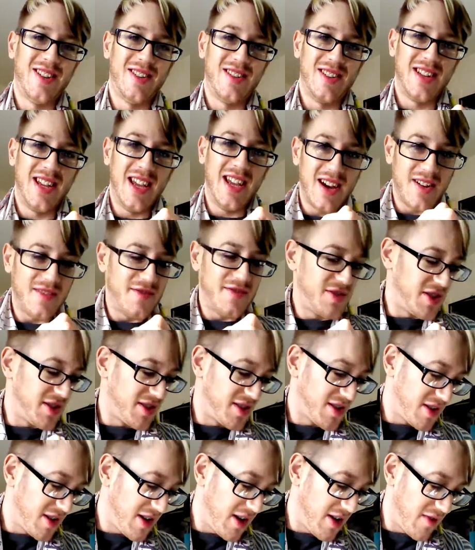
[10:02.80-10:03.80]
yeah, I've just
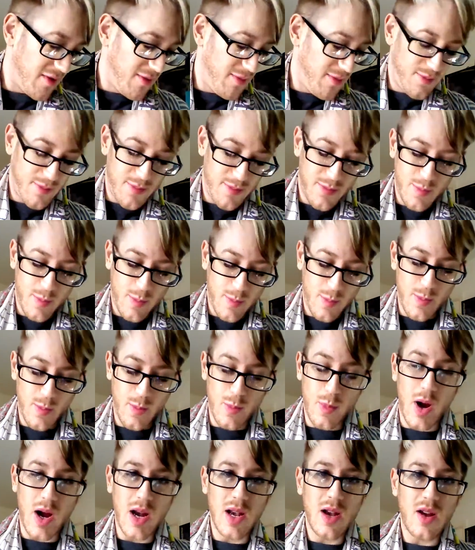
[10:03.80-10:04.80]
kind of,
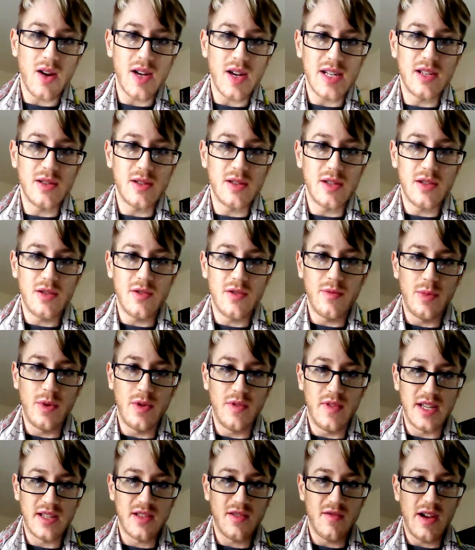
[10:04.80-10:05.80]
I like to sort of move
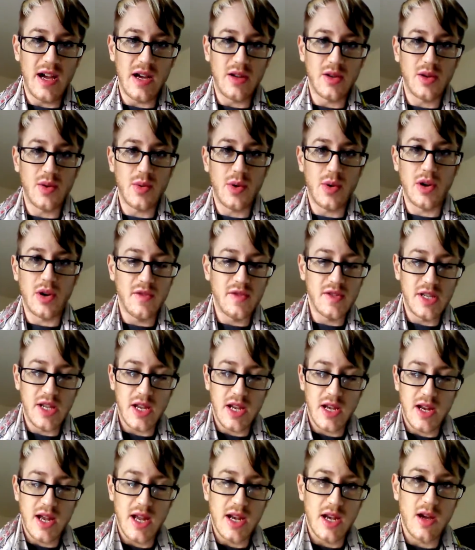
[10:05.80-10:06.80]
things around quite often,
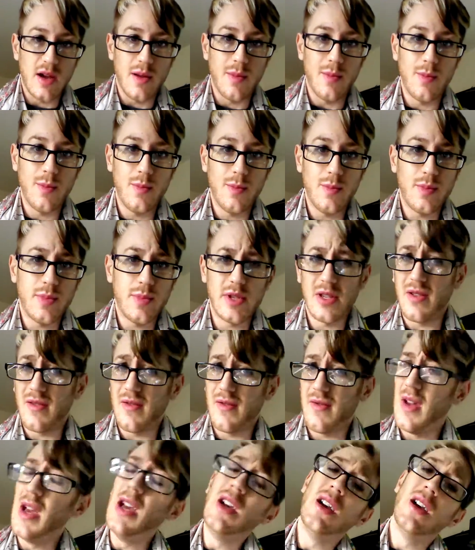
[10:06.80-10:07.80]
and I'm sort of,
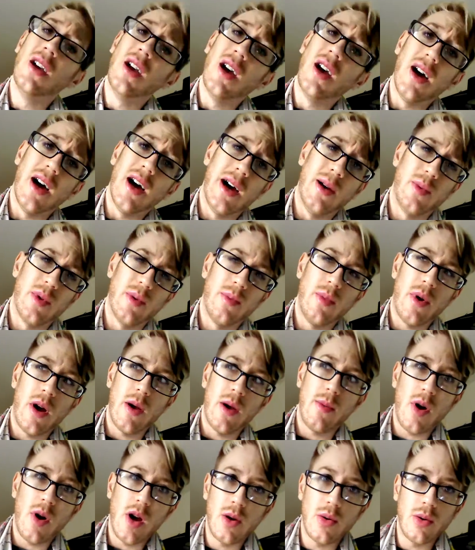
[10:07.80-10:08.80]
with my
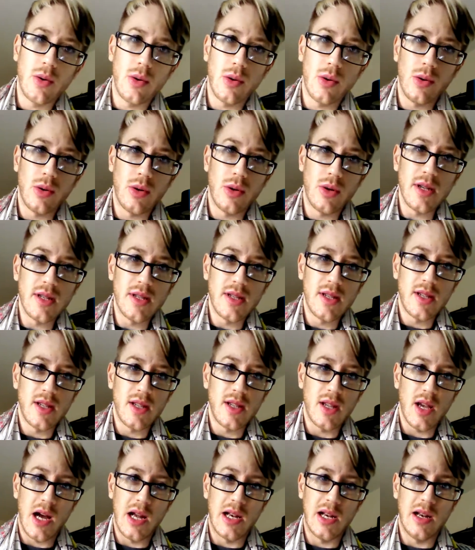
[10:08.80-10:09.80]
Michael Kors
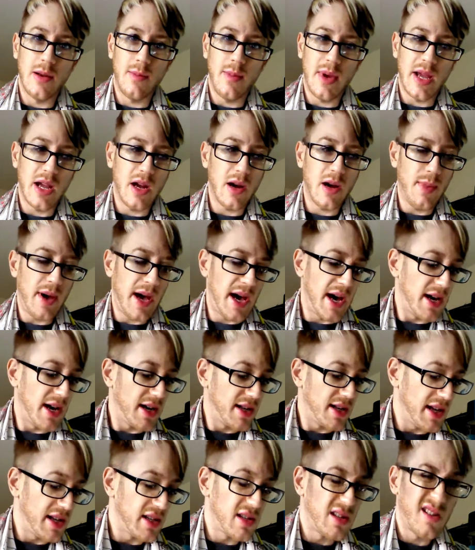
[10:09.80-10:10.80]
and a makeup bag,
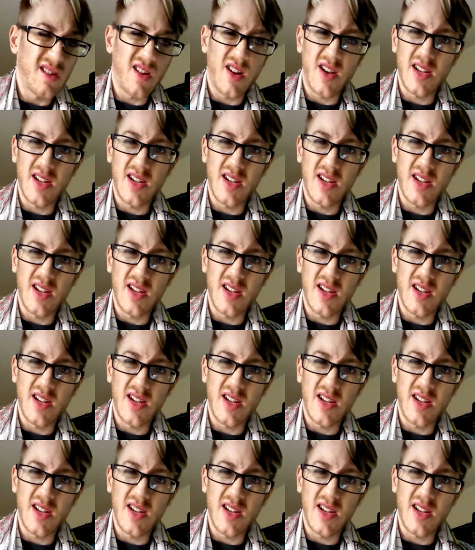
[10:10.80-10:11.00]
that's nice,